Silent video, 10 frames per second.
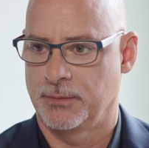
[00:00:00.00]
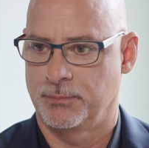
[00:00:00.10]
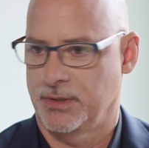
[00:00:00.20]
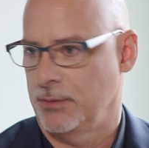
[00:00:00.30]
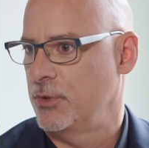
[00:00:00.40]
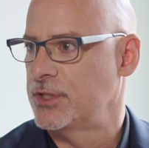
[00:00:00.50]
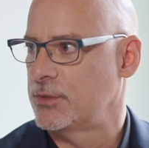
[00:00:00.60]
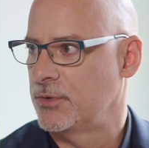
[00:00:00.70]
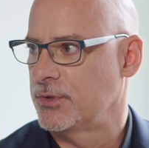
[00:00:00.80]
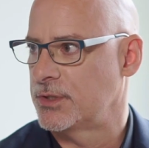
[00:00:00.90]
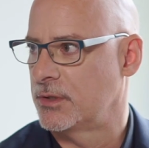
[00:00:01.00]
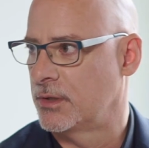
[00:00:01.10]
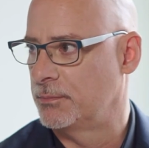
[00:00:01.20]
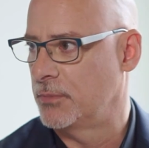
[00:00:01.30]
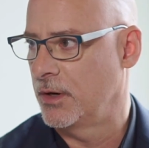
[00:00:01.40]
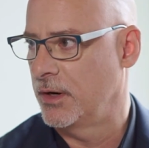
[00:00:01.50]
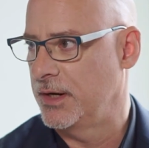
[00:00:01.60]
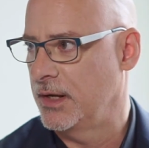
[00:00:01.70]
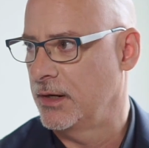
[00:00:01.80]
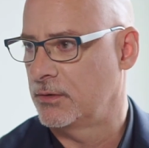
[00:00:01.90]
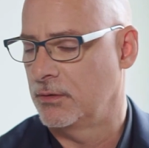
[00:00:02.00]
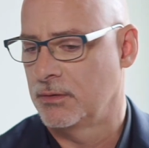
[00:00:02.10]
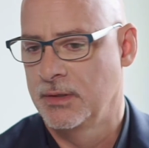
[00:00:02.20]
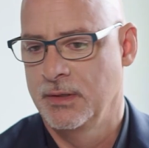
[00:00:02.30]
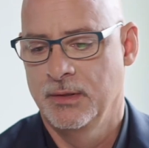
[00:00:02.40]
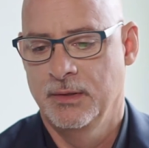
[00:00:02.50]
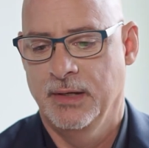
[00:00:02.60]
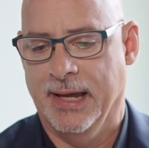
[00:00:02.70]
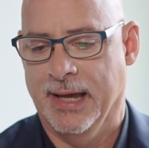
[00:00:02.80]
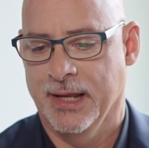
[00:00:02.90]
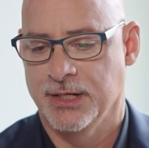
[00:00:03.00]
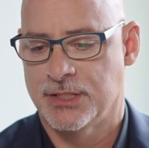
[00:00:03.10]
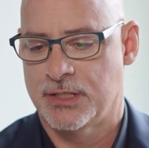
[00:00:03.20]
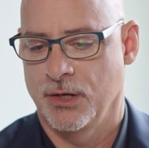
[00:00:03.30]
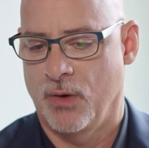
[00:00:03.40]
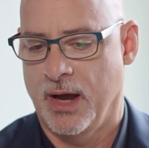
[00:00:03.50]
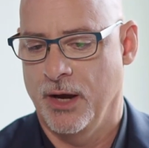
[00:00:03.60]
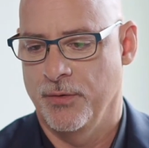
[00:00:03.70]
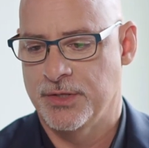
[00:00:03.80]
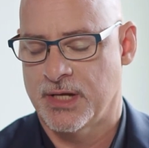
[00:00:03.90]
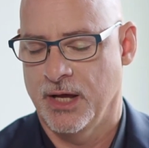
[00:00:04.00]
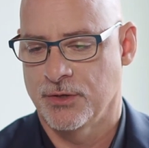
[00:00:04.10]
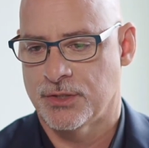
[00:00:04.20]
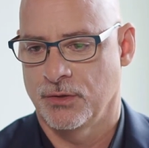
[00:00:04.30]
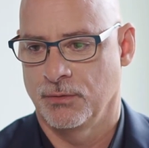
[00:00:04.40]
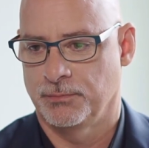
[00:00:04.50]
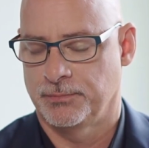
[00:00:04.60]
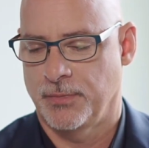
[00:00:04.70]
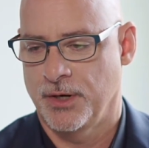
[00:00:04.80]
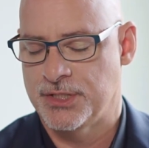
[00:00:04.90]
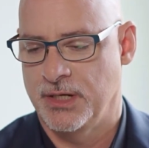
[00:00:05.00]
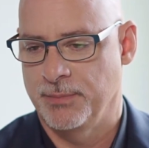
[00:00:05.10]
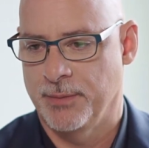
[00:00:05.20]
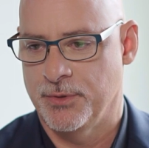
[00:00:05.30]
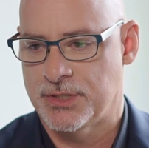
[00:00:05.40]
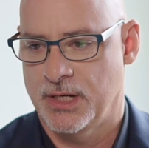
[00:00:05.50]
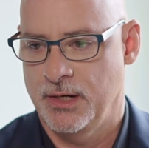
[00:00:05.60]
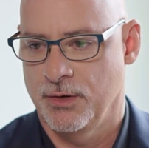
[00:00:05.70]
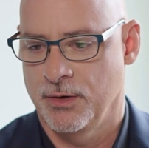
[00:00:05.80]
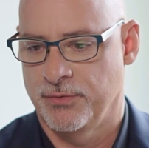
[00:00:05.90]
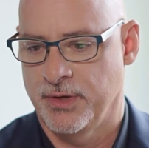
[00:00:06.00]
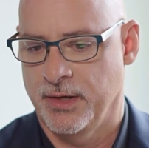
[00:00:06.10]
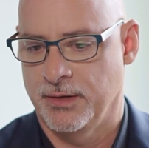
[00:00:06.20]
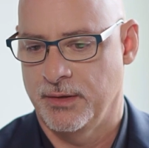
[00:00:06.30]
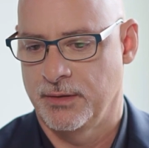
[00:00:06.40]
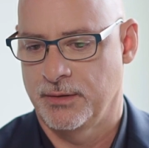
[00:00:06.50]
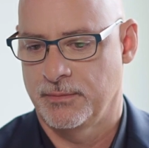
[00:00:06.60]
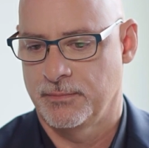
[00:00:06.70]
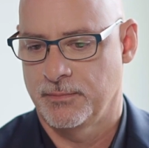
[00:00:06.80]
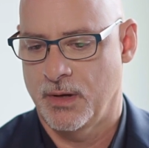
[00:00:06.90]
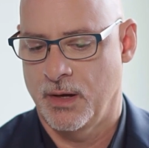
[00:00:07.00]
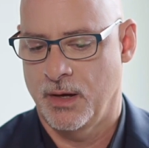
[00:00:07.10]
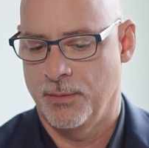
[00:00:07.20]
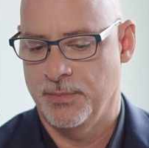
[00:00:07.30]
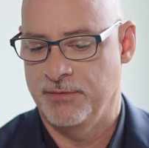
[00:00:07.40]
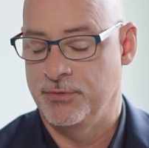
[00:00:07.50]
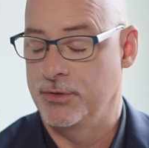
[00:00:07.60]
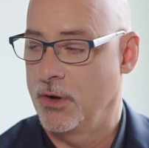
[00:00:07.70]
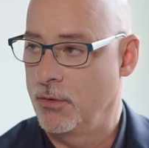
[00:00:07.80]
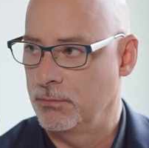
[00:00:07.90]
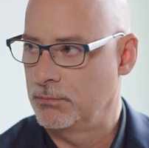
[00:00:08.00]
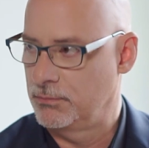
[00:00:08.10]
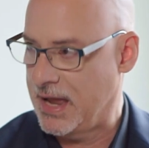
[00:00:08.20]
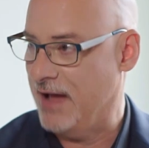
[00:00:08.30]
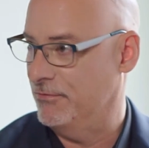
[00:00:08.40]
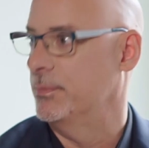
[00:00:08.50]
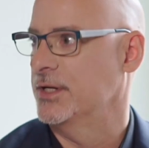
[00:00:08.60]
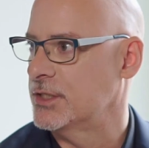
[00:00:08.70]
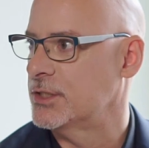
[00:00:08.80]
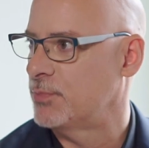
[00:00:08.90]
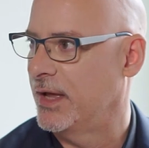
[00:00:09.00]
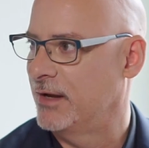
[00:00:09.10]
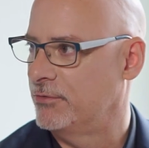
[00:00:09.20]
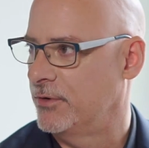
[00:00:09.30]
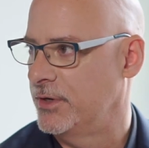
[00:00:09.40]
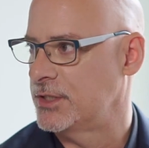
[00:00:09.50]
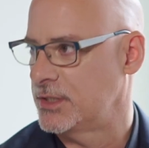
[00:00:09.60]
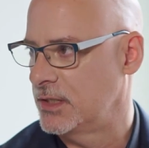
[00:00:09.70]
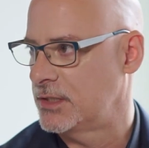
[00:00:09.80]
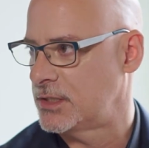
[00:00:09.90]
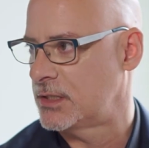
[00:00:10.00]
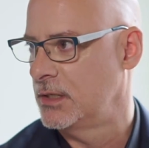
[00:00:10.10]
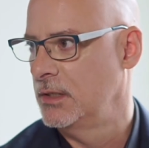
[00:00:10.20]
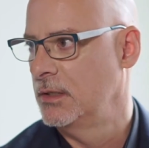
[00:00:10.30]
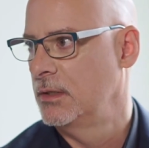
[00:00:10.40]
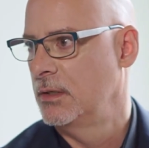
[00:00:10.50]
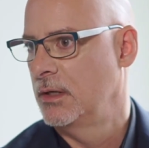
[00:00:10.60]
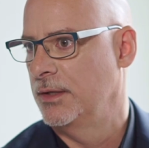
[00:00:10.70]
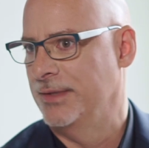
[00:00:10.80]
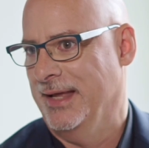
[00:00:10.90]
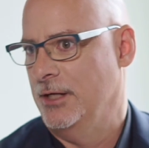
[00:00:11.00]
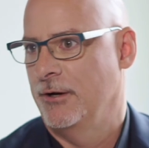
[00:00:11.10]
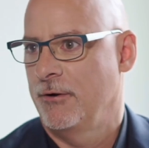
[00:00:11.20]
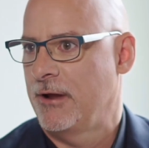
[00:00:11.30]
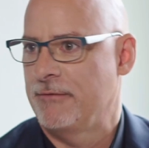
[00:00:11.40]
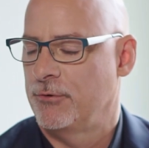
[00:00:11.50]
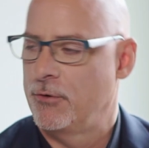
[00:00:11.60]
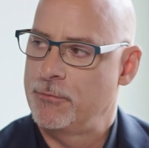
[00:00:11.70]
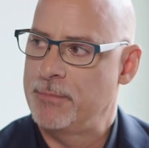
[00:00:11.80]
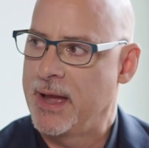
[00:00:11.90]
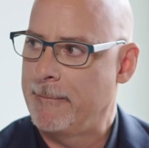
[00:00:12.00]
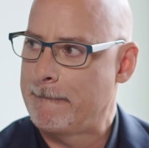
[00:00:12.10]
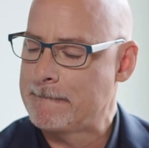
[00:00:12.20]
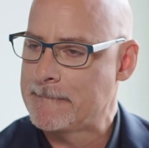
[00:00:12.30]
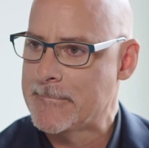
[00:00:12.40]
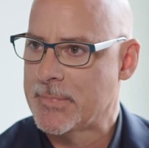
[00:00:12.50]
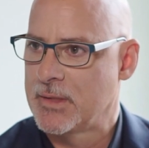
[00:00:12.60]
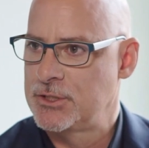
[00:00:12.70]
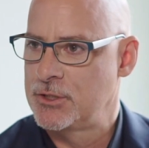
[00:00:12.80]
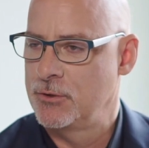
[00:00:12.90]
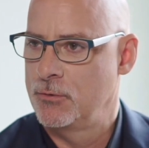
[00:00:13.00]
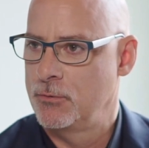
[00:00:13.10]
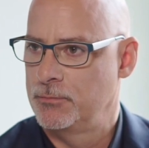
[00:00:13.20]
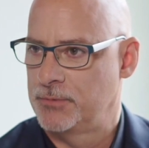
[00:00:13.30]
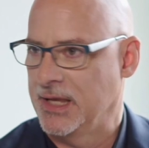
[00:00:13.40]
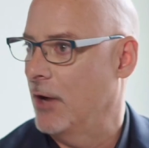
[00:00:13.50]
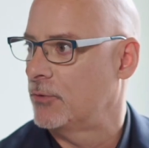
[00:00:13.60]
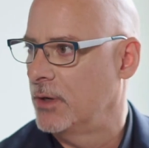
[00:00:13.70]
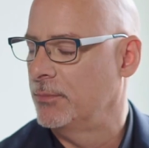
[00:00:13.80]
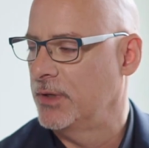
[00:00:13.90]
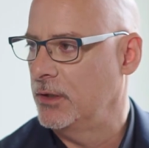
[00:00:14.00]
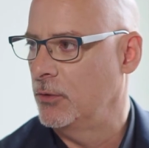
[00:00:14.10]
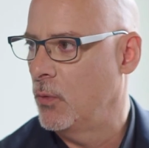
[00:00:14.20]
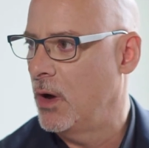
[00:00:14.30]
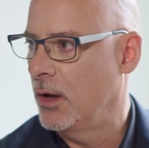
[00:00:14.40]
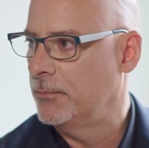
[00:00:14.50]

But the principles are identical. And you know, I always counsel our team members here that if you don't have a business plan, for instance, then you don't have a roadmap to the outcome that you want.